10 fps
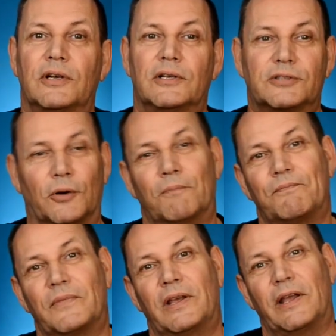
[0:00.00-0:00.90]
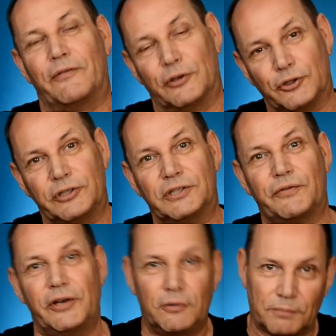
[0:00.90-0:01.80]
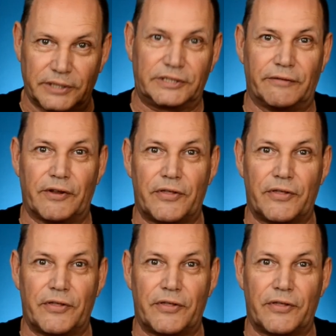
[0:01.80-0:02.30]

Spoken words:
So, if you enjoyed this video, please give it a